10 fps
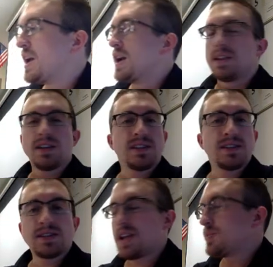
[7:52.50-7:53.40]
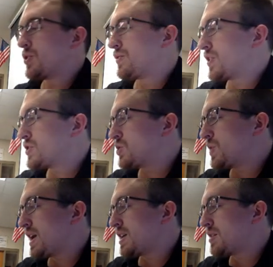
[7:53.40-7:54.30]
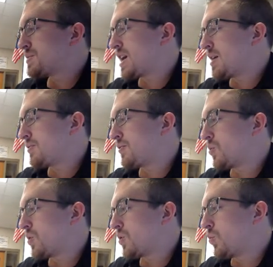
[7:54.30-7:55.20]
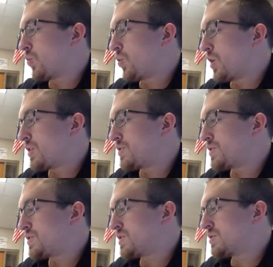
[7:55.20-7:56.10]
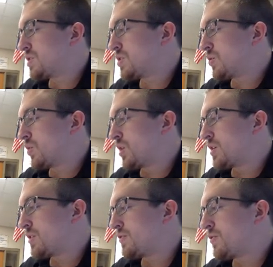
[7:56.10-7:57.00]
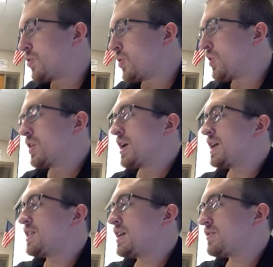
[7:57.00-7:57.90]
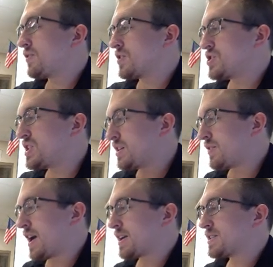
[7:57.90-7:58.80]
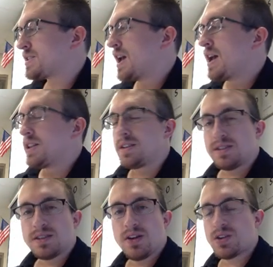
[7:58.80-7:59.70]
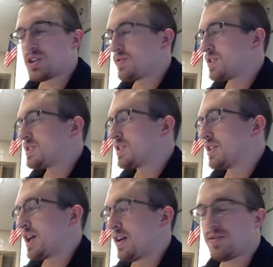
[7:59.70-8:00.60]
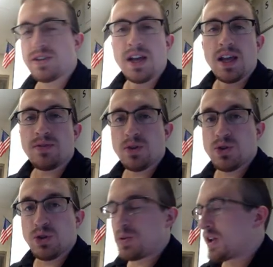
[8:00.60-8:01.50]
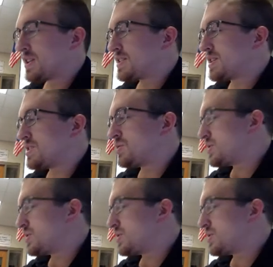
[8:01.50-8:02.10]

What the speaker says: This is the same old function we had up top, 4, 1, 0, 1, 4, and then for g of x, this is all shifted to the left. If you do plug this into a